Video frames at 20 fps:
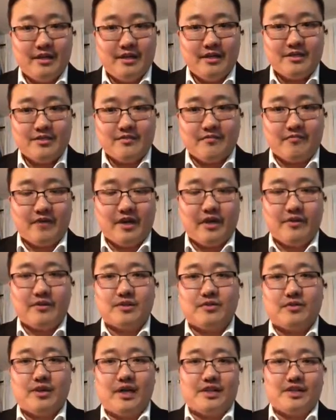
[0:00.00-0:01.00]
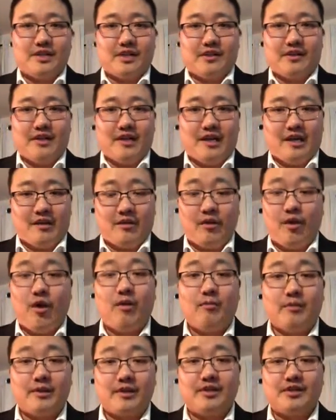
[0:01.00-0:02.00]
It's a very tragic thing,
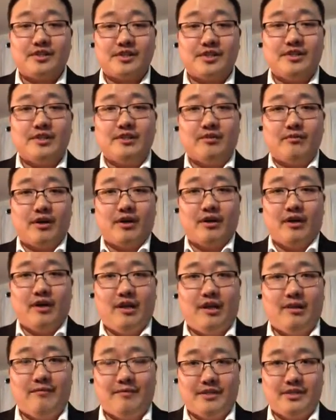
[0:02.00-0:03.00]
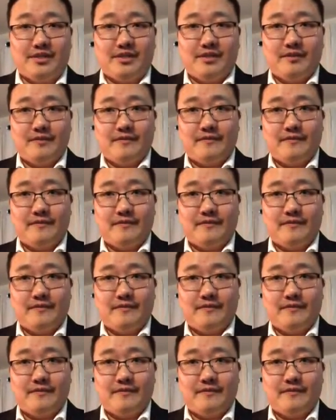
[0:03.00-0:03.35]
all because he didn't wear a helmet.